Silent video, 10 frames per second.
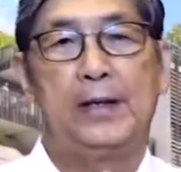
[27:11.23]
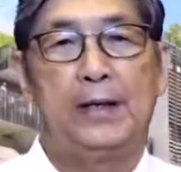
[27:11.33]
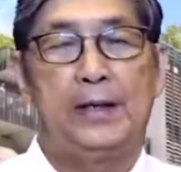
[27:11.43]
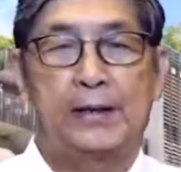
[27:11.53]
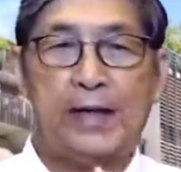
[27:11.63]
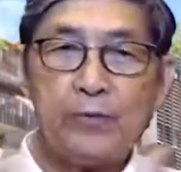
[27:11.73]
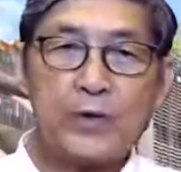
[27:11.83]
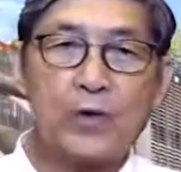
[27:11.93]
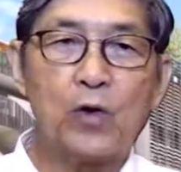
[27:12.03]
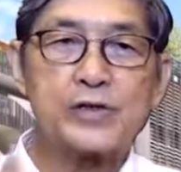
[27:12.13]
Then we
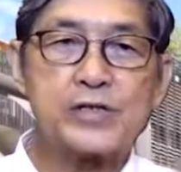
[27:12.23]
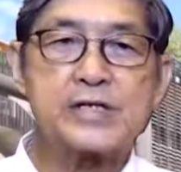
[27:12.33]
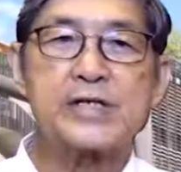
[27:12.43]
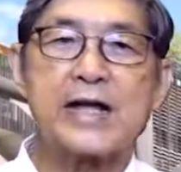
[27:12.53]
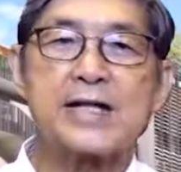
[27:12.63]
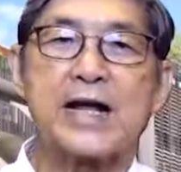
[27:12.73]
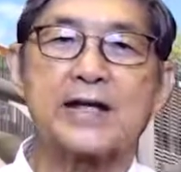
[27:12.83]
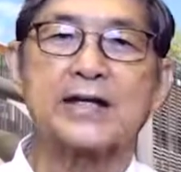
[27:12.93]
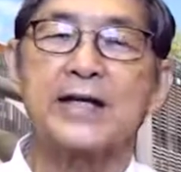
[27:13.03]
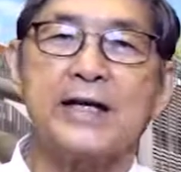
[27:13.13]
go on to see
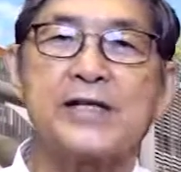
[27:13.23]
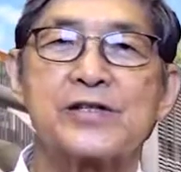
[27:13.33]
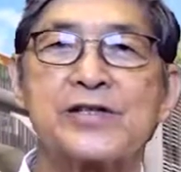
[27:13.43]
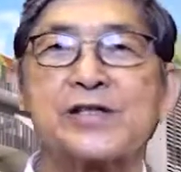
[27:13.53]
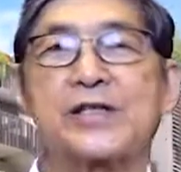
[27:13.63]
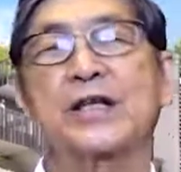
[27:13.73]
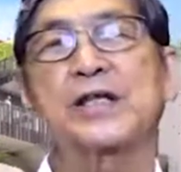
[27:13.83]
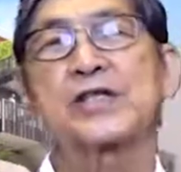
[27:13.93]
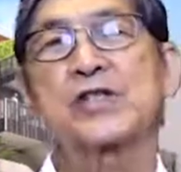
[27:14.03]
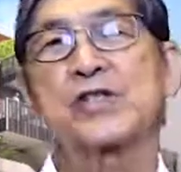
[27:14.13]
another interesting
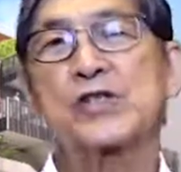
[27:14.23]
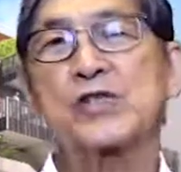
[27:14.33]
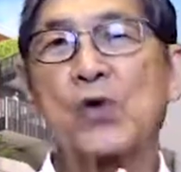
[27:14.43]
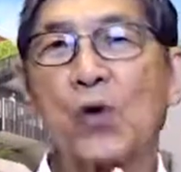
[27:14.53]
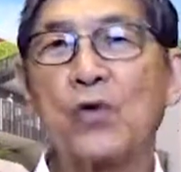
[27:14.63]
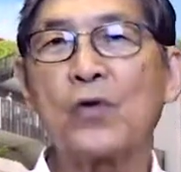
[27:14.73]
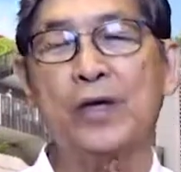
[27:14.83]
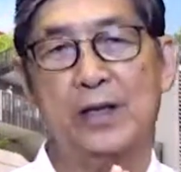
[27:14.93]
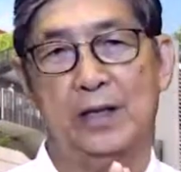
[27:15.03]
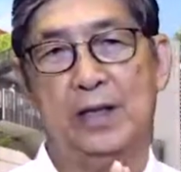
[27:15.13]

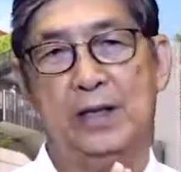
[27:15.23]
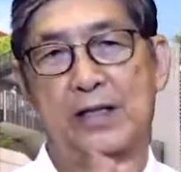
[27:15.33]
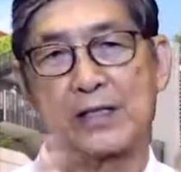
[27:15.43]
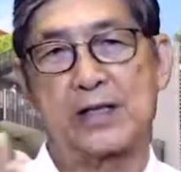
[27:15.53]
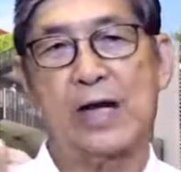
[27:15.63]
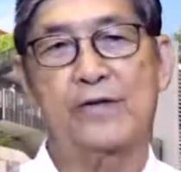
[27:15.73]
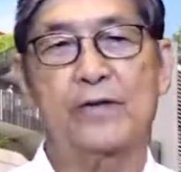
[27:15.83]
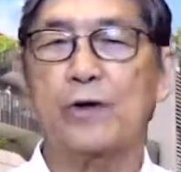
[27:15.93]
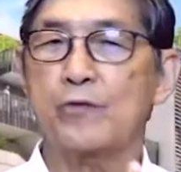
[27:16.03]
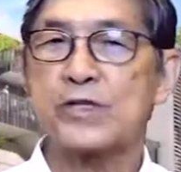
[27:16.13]
story in his life.
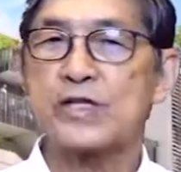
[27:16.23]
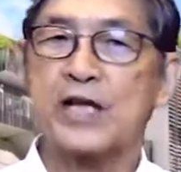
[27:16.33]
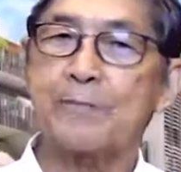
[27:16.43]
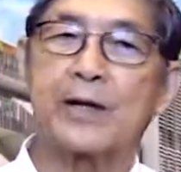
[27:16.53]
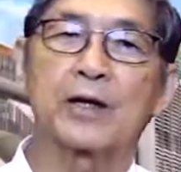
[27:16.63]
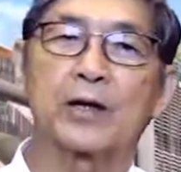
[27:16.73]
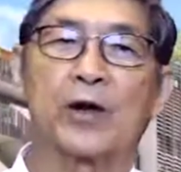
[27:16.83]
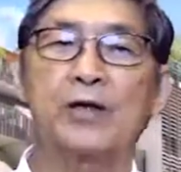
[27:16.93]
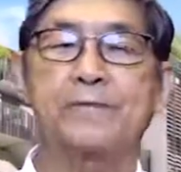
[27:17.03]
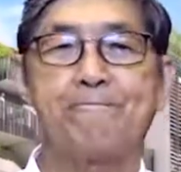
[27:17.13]
Where we're skipping a
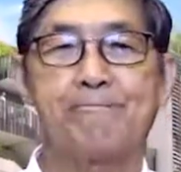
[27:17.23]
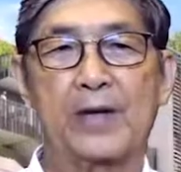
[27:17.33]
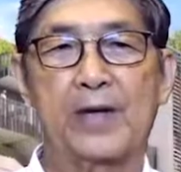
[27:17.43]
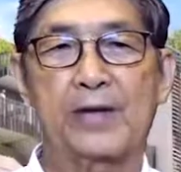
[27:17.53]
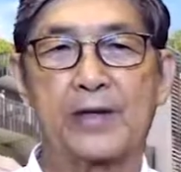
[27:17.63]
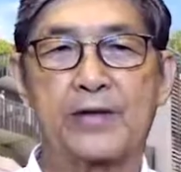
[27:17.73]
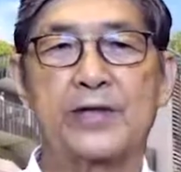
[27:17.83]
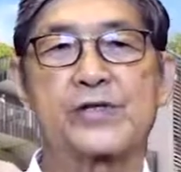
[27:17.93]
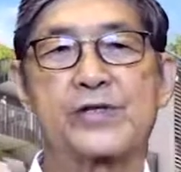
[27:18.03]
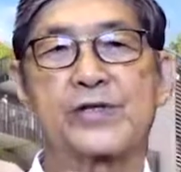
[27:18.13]
lot. Another
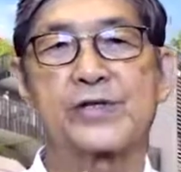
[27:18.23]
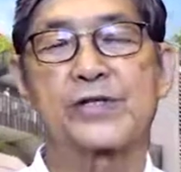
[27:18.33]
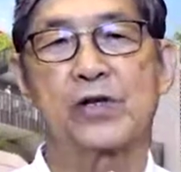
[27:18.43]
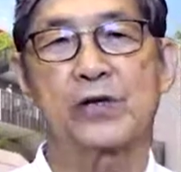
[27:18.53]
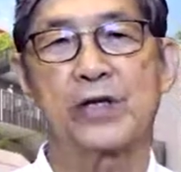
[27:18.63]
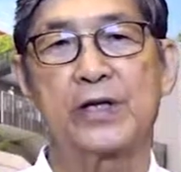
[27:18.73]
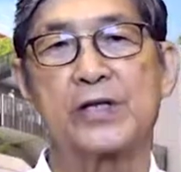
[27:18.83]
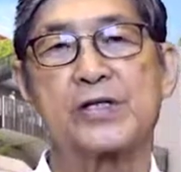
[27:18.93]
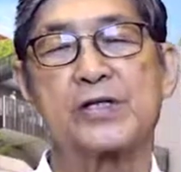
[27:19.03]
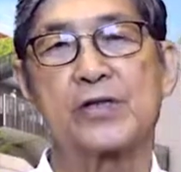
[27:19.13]
interesting story
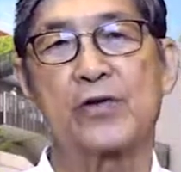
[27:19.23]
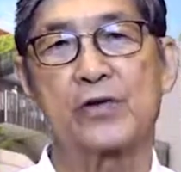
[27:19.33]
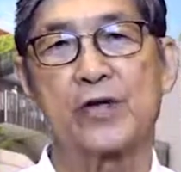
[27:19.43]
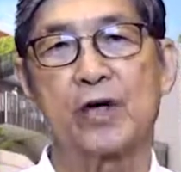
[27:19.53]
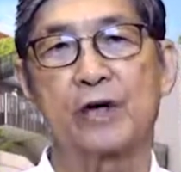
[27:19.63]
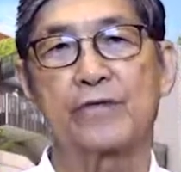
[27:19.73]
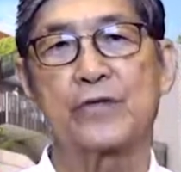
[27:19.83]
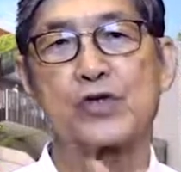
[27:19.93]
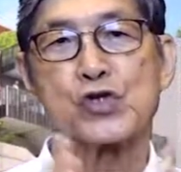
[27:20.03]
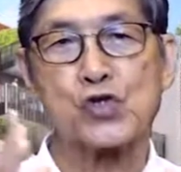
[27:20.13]
is the story of
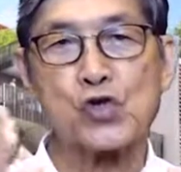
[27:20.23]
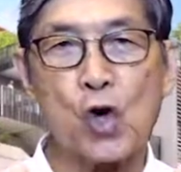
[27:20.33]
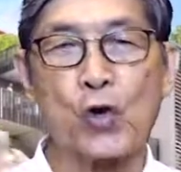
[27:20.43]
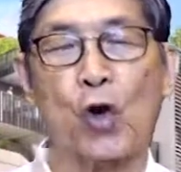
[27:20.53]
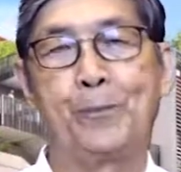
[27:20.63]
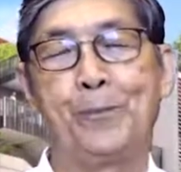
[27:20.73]
Sodom.